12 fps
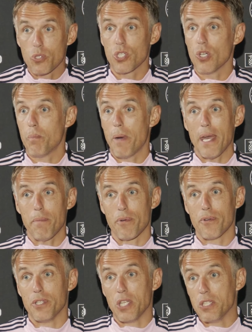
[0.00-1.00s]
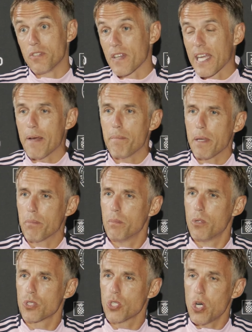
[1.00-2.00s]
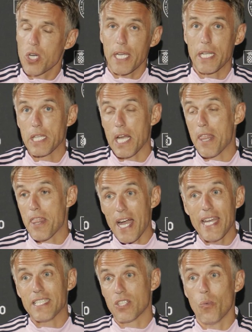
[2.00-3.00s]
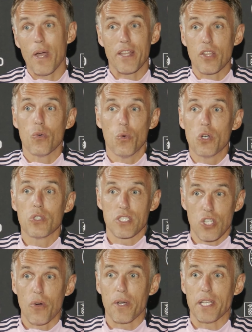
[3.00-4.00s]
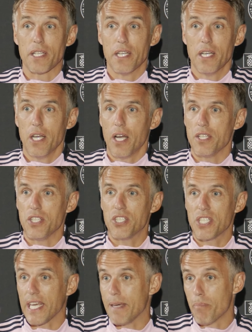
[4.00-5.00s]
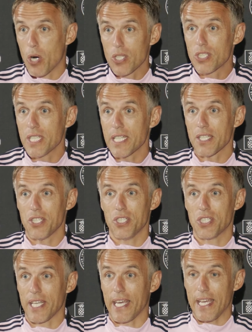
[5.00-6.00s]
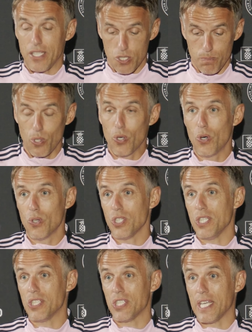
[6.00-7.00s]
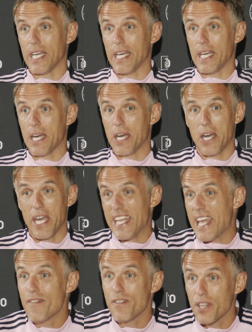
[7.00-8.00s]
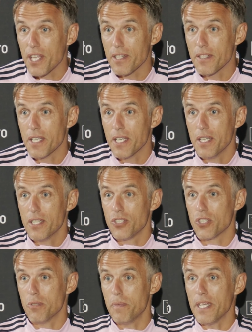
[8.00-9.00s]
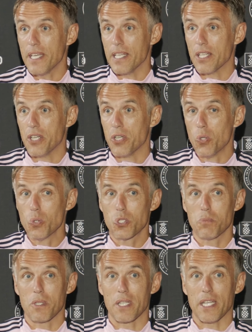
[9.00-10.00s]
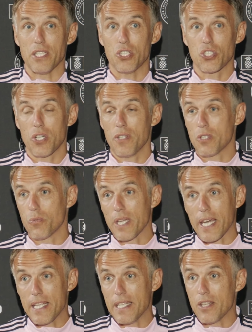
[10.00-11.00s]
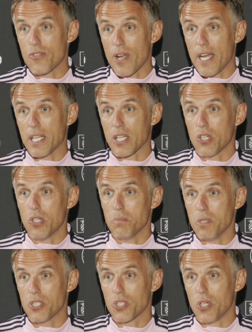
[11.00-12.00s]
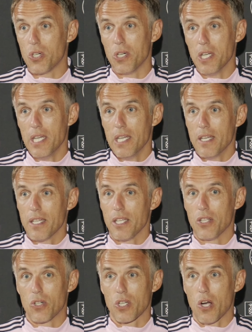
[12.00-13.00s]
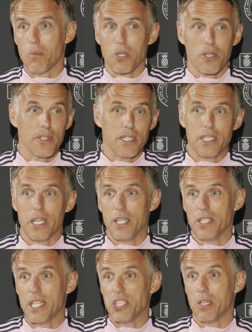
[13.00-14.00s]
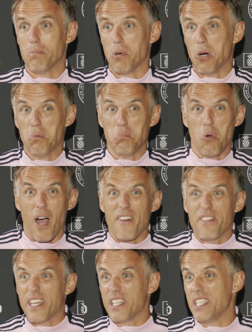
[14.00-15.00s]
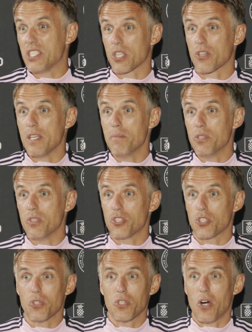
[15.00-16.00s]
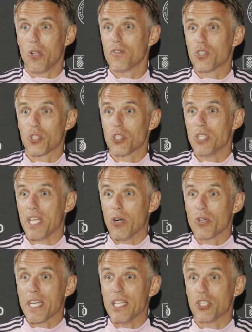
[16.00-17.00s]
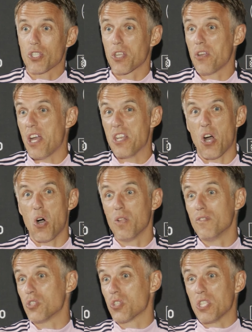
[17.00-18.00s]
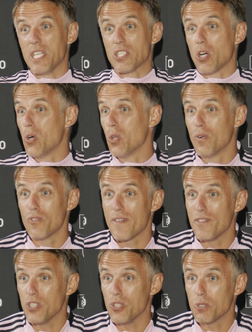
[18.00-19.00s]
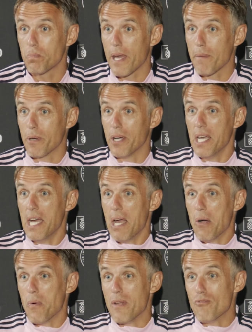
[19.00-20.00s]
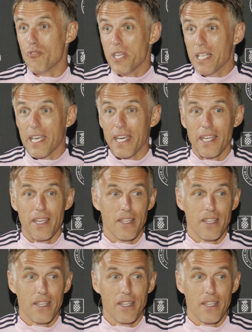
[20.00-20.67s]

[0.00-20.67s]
to your paper, and to get people more talking. And that is the way that the world is going. And you see it in politics, you see it in sport, you see it in everything. Do you know what I mean? And ultimately, and you saw it this weekend in the Ryder Cup, you saw, you know, Koepka and Deschambault, what have they had a disagreement? All of a sudden they hug each other, and all of a sudden it's all over every newspaper. When really,